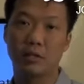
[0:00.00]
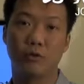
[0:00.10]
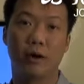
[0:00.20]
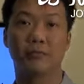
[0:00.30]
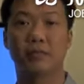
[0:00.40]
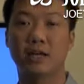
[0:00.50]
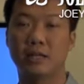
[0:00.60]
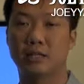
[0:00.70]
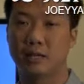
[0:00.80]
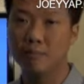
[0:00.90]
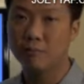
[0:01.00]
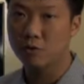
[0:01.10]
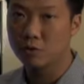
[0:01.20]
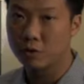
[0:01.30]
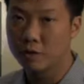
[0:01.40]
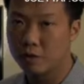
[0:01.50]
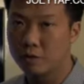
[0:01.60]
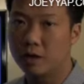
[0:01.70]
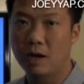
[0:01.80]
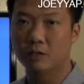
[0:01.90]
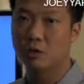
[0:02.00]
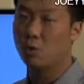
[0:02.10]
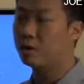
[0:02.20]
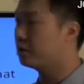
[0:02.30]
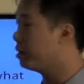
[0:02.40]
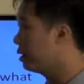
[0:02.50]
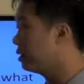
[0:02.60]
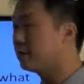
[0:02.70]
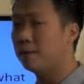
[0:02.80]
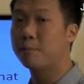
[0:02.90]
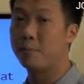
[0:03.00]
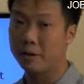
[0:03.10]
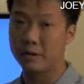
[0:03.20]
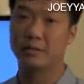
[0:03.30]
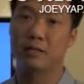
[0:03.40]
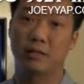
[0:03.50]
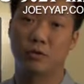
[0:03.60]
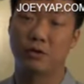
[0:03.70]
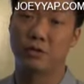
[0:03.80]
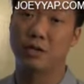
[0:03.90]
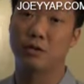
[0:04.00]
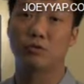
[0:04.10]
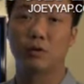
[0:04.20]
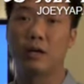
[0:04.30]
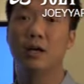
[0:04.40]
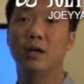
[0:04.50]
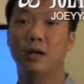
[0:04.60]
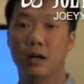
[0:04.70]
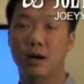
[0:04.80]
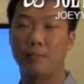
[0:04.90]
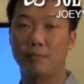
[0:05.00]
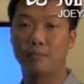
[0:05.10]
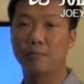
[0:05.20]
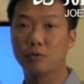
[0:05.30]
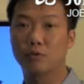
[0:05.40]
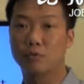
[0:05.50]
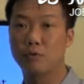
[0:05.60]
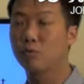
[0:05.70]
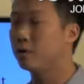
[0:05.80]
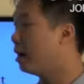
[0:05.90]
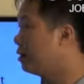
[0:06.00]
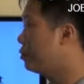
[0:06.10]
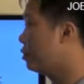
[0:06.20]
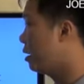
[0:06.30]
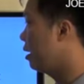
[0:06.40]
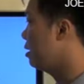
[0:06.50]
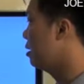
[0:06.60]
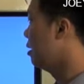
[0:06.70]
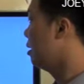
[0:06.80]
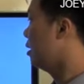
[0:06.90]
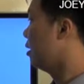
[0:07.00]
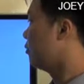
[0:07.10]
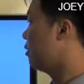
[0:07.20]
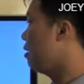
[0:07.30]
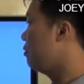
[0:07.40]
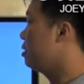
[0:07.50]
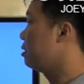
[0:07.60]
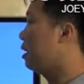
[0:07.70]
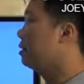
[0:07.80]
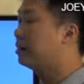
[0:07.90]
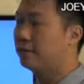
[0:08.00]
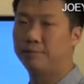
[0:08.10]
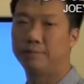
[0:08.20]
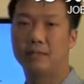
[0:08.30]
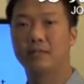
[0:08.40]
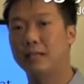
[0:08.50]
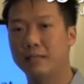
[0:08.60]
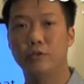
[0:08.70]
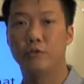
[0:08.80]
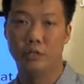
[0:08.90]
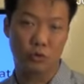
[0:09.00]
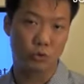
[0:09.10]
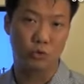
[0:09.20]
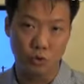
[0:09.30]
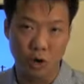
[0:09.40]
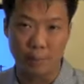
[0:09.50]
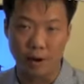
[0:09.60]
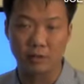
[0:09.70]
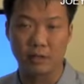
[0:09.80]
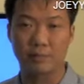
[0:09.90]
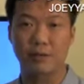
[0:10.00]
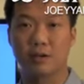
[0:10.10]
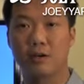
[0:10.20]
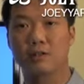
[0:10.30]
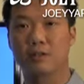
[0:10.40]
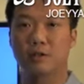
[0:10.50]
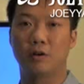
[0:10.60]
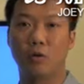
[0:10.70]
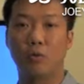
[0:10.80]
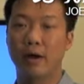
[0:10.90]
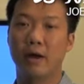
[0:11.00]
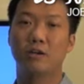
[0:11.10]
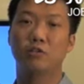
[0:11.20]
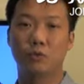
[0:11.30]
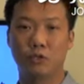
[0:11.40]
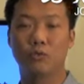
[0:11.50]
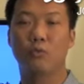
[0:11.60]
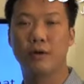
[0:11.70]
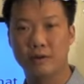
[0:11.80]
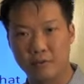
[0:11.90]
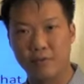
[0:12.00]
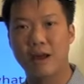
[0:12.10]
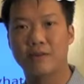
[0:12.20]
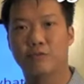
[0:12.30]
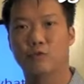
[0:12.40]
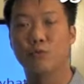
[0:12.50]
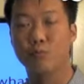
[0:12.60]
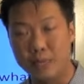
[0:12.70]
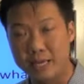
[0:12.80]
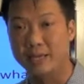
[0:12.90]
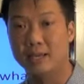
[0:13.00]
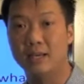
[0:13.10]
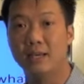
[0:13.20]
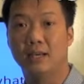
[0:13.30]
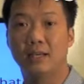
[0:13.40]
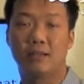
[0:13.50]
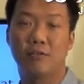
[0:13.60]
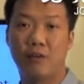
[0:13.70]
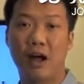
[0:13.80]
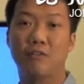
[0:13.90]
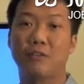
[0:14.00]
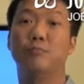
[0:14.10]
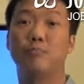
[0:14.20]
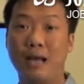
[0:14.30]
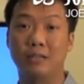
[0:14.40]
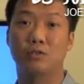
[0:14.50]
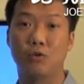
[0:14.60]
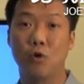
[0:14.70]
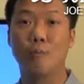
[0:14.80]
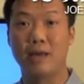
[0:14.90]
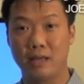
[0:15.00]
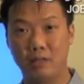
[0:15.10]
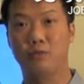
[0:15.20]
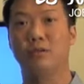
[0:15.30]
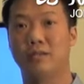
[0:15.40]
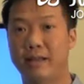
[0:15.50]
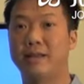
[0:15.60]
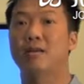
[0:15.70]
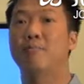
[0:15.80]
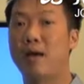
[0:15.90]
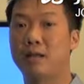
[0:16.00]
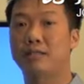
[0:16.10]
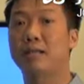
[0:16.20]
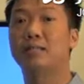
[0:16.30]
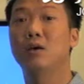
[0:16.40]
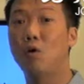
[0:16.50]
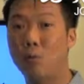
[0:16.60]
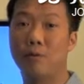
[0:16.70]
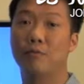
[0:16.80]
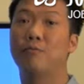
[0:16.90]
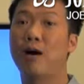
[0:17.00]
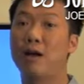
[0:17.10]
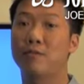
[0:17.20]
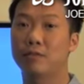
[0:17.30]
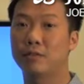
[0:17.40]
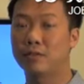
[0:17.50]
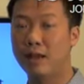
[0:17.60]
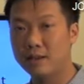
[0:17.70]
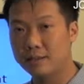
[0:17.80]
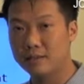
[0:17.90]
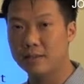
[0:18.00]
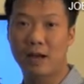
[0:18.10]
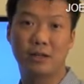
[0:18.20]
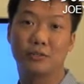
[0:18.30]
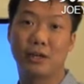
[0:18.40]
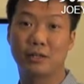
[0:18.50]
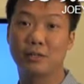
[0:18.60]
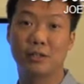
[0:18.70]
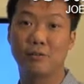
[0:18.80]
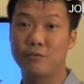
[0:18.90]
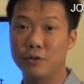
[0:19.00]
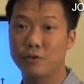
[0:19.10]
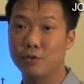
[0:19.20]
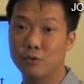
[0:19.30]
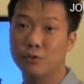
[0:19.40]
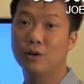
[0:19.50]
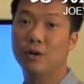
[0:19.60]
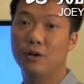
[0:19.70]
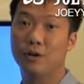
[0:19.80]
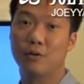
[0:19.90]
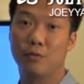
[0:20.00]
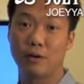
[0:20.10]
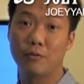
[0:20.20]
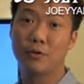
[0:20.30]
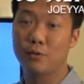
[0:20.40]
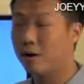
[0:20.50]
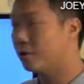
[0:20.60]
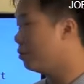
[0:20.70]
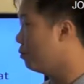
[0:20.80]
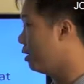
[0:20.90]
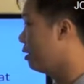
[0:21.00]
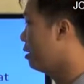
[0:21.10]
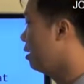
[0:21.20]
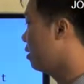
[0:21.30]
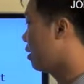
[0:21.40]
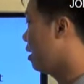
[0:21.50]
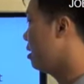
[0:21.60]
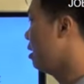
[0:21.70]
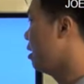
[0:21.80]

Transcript: you have studied some feng shui in order to ask a question like this. Let me break this question down so that most of you would understand. 5 in the center, there's nothing you need to do about it, because, you know, where else would you want the 5 to be? The 5 is best to go back into the center palace. That's the home of the 5. Then the other sectors are free to do, you know, whatever you want to do with it. Okay?